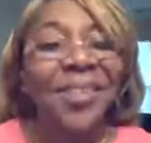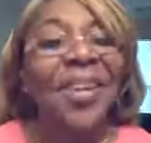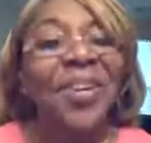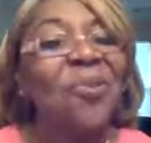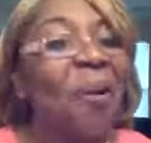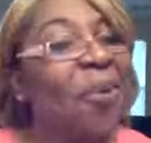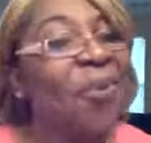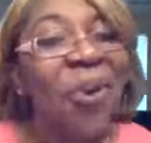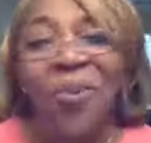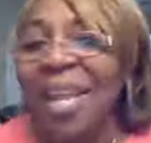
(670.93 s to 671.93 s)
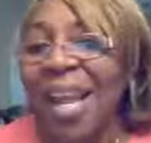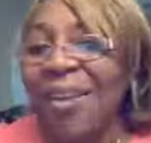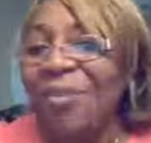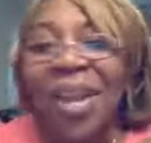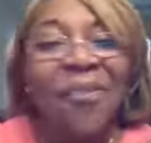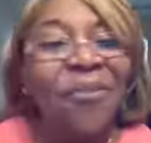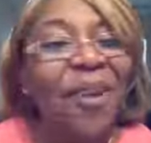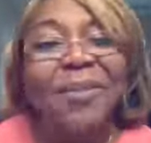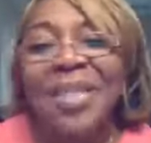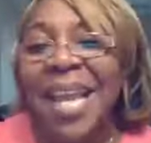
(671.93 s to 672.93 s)
so that you all know that whatever
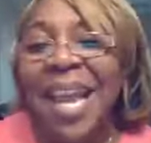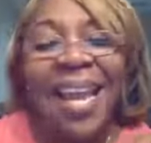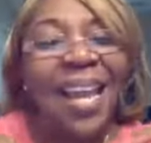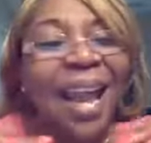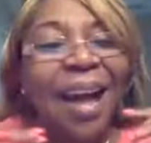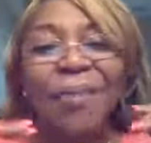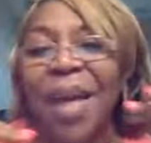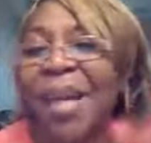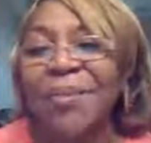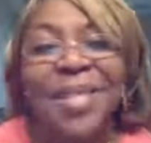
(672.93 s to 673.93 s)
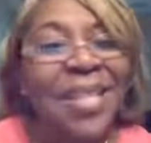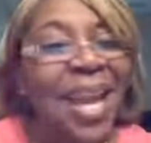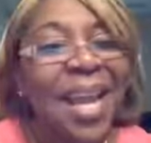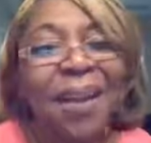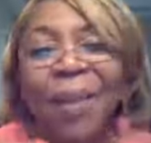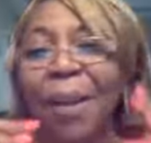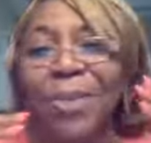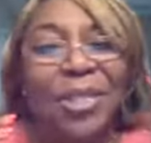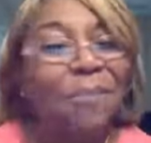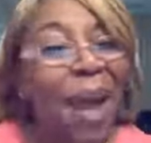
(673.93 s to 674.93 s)
I'm saying, I'm not upset. I'm, I'm
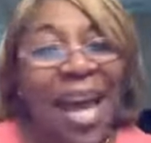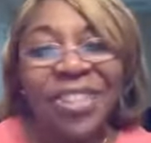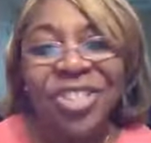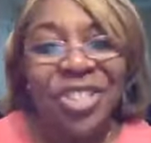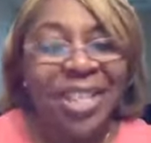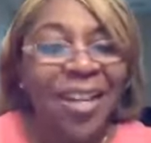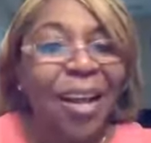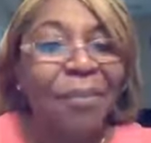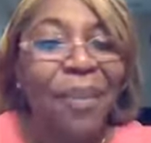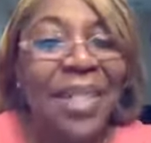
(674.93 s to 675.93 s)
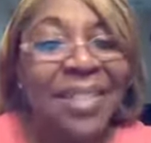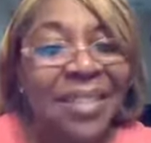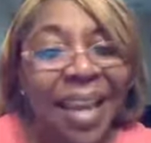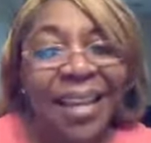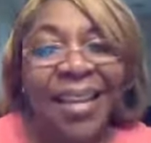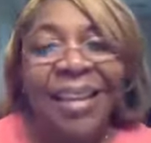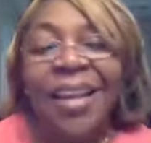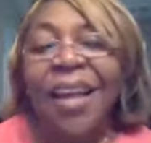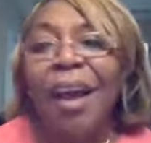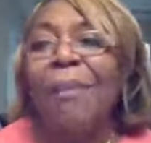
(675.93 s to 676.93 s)
just passionate. I'm excited
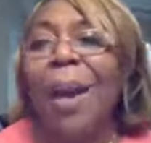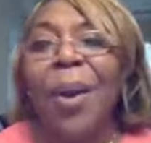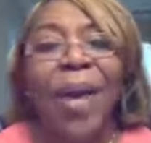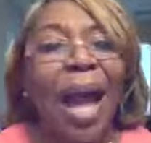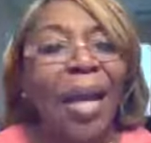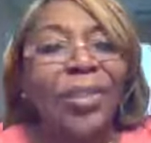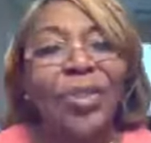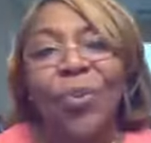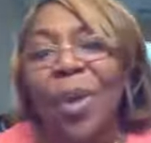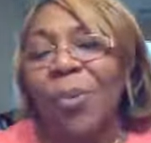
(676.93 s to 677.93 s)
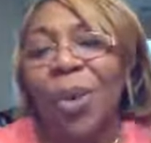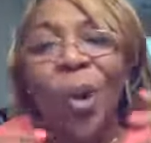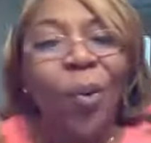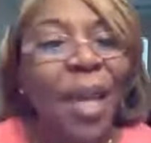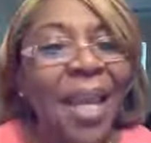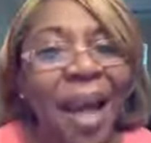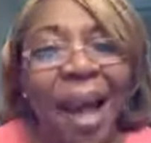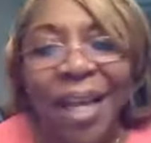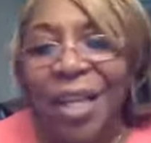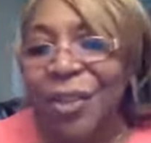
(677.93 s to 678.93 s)
about God doing what only
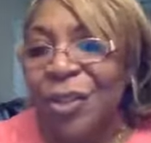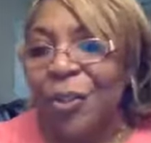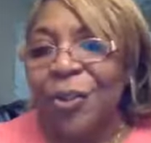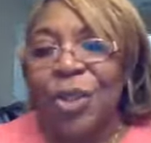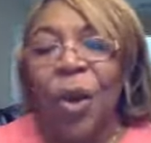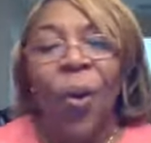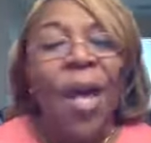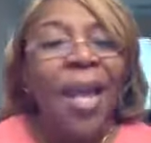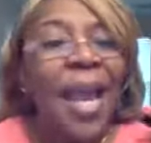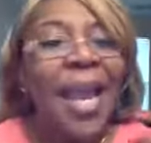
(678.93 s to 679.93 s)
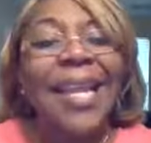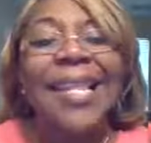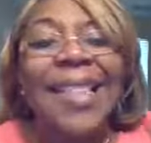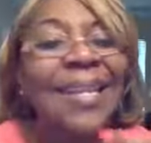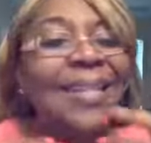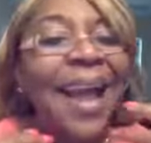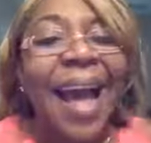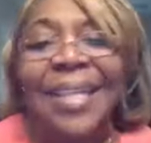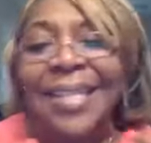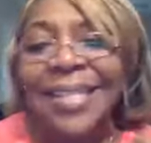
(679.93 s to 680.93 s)
God can do. So anything that
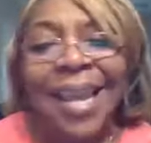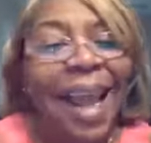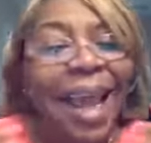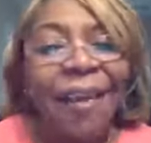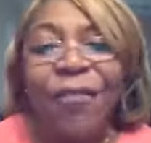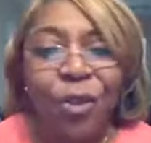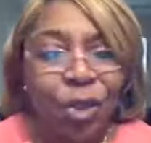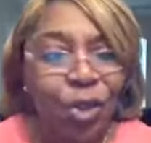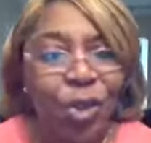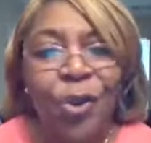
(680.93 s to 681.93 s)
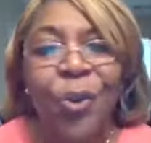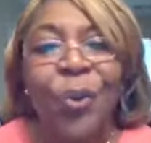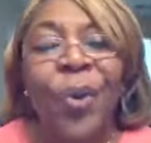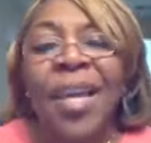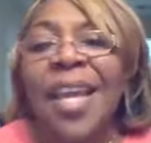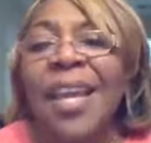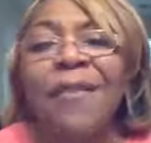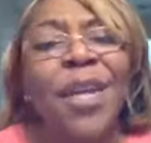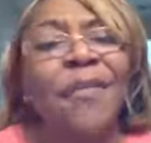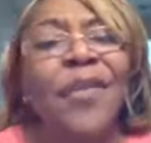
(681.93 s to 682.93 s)
I say ever to you,
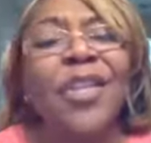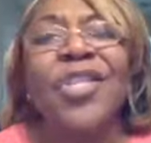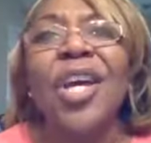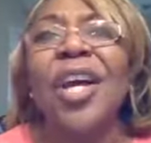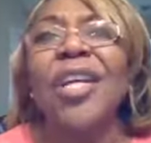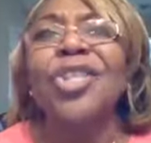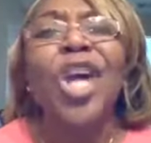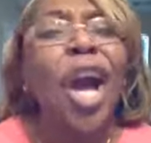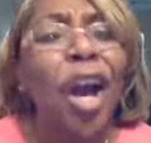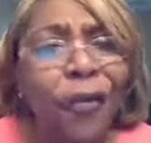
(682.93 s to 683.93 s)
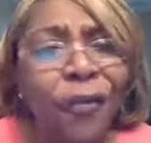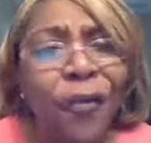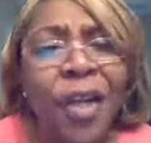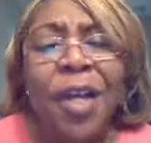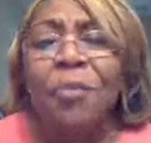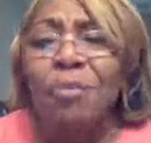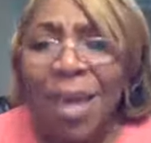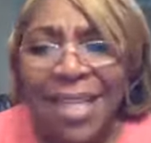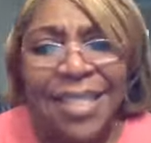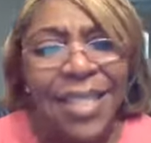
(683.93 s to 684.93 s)
even if it's a tough
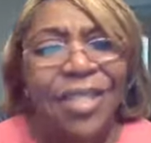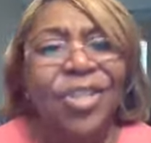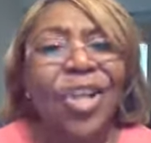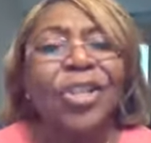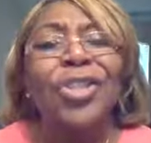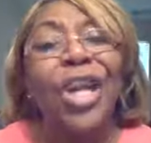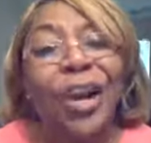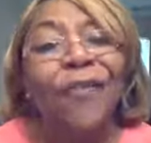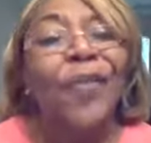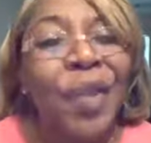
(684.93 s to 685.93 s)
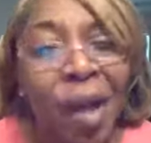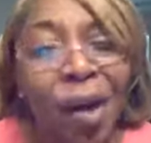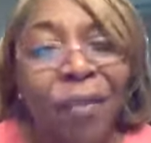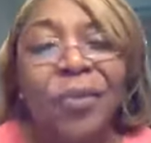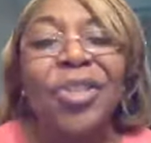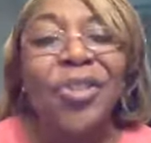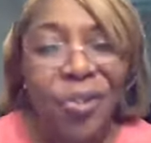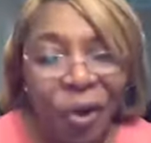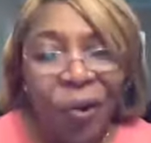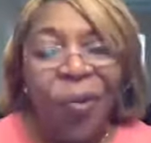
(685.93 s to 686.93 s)
message, a tough love, just
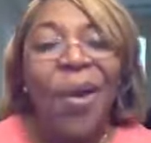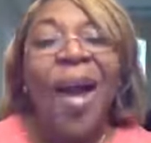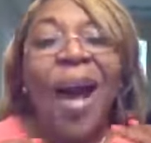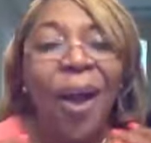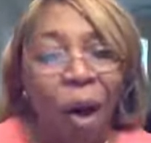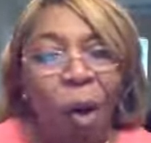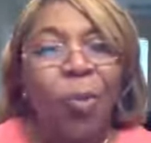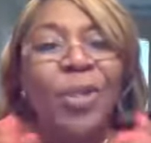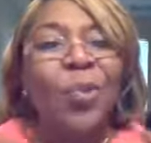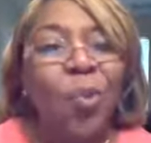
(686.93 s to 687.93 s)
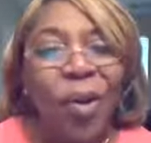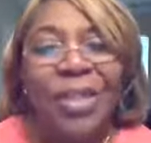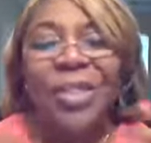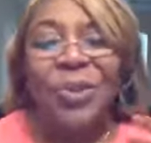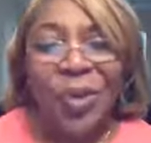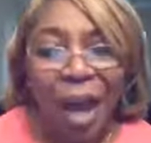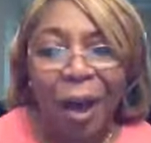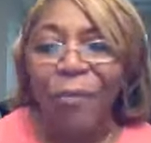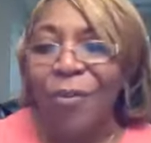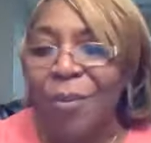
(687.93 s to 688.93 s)
know I always want to
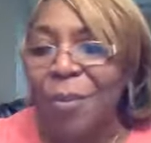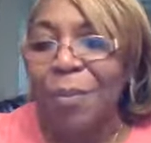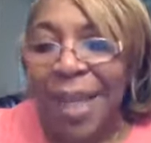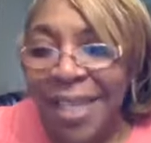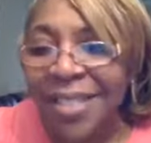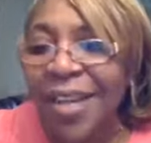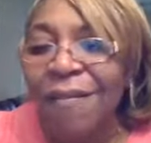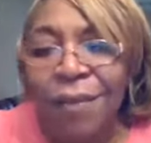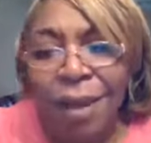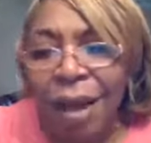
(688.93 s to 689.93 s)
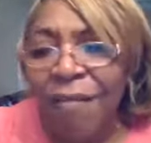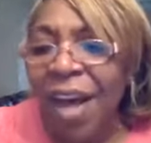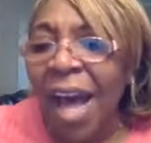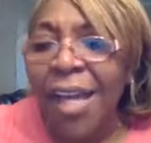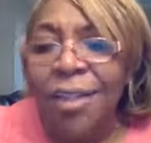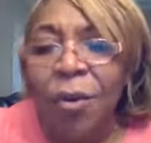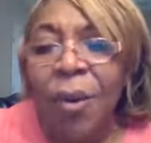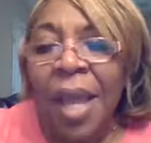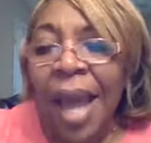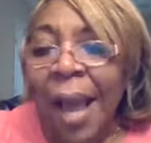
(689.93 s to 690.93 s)
come from a place of love. I
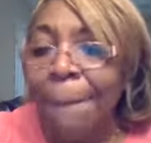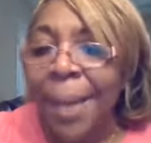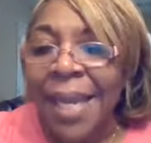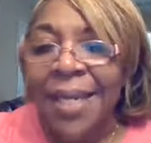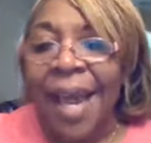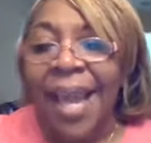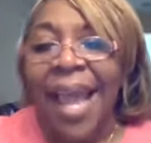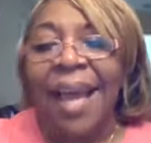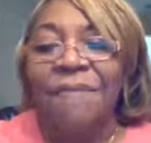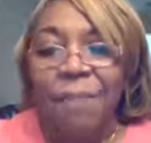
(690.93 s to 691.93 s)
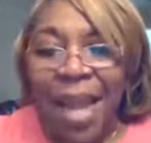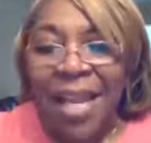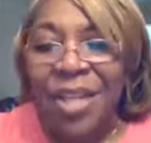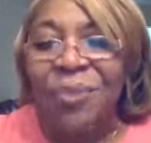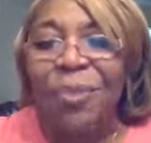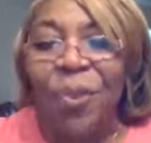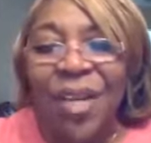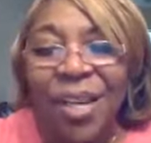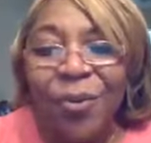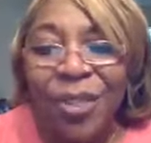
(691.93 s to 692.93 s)
don't, I may not have met. Good
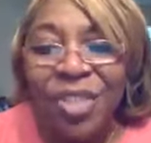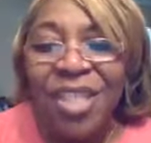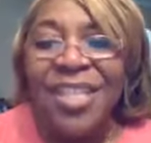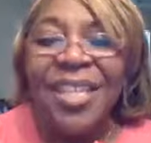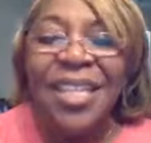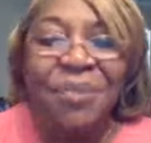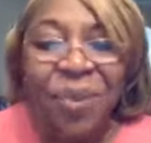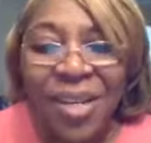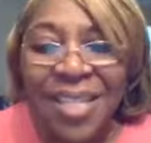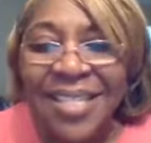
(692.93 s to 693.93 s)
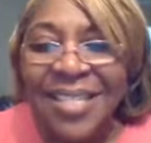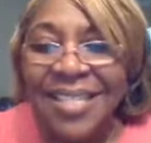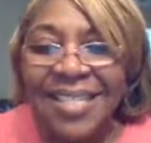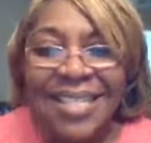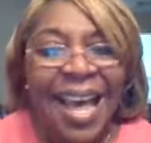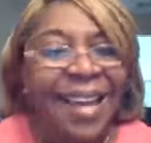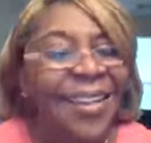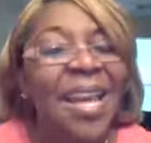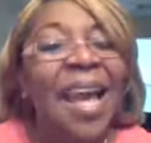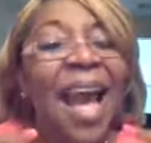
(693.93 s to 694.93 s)
morning, Regina. Good morning, Sister
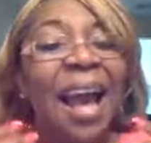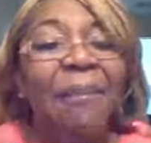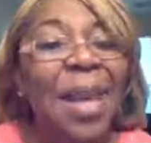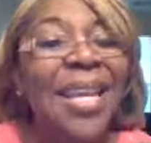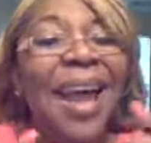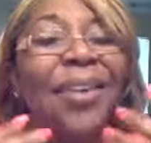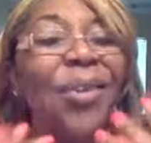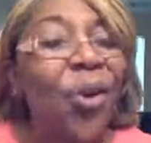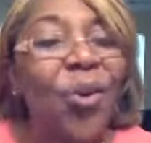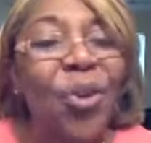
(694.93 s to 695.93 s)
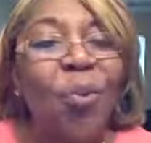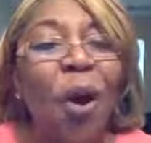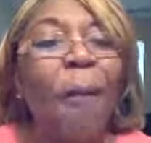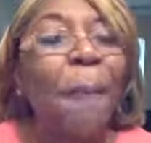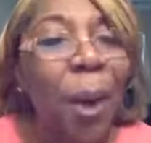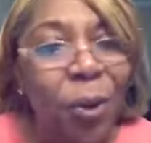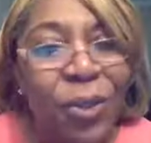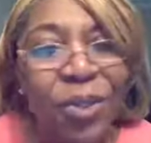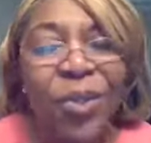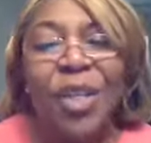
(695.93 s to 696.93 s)
Sally. I may not know you all
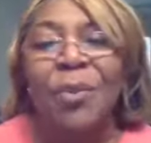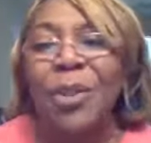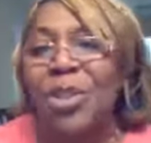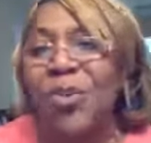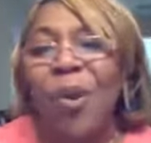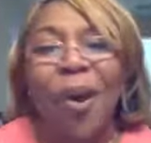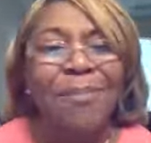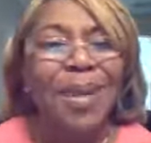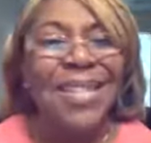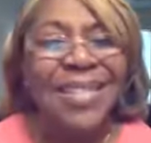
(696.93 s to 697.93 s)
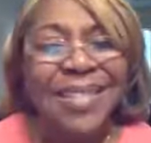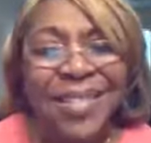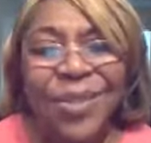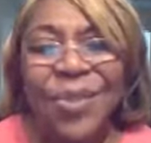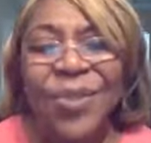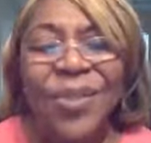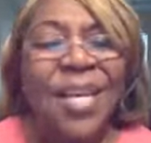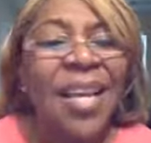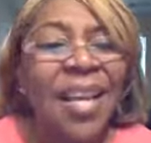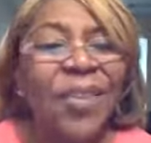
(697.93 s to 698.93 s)
personally, but you are my
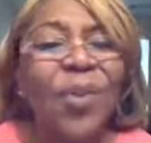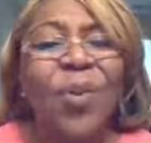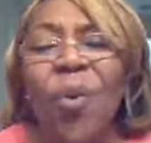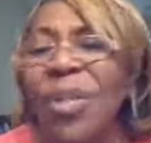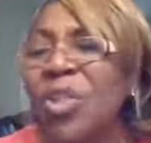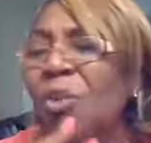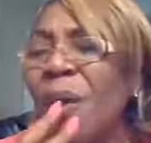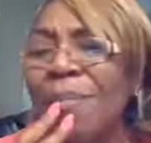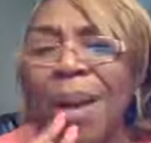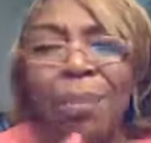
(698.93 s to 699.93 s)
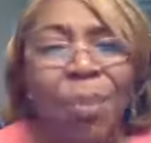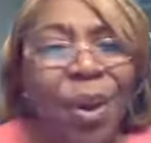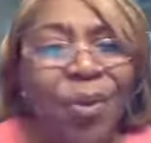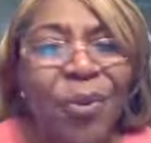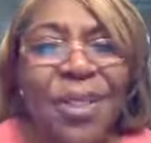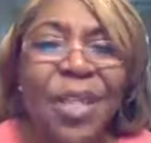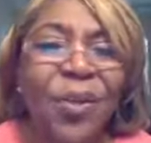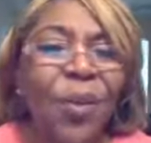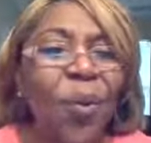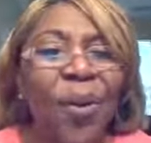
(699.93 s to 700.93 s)
sisters in the Lord. You are my brothers
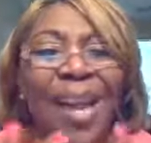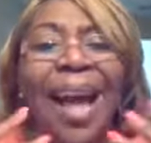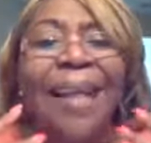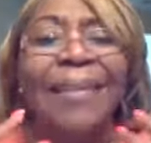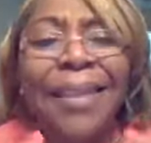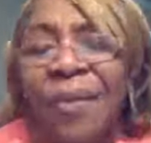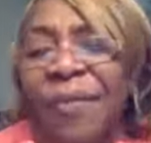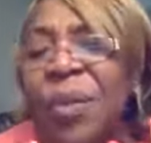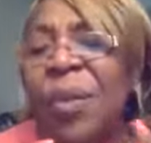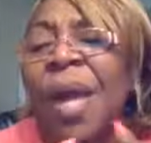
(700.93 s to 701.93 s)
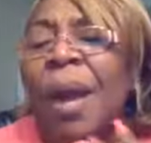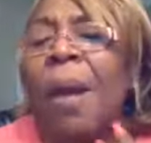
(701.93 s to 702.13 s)
in the Lord. I love you.